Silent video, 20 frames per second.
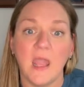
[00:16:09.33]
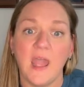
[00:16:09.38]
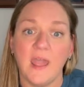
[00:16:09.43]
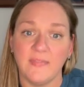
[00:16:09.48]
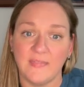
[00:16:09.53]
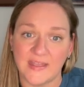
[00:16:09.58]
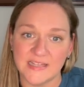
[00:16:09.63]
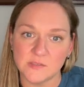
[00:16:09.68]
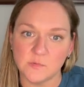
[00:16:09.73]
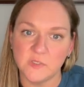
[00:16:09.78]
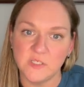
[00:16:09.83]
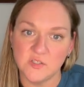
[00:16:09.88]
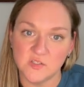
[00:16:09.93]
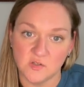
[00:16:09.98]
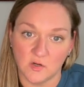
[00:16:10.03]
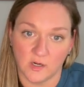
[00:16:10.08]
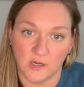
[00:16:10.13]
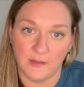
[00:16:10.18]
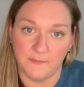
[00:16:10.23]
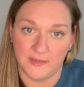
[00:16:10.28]
And that's when you
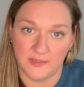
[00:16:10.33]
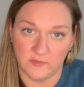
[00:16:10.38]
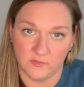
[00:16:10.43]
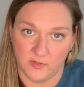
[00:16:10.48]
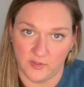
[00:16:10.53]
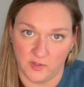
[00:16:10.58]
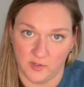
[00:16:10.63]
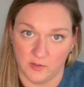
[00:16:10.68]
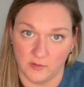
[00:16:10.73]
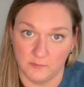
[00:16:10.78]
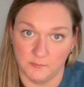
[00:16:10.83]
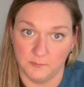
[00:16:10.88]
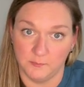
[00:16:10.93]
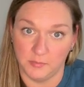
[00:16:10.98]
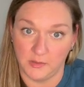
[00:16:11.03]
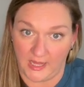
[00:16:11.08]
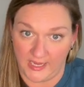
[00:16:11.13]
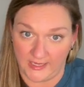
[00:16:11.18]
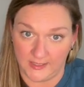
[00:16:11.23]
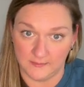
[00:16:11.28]
start coming through your
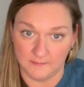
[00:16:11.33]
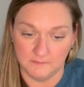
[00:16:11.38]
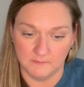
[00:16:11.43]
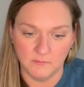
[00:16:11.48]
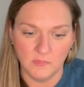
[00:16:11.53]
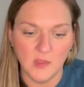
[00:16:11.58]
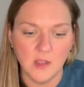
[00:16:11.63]
plan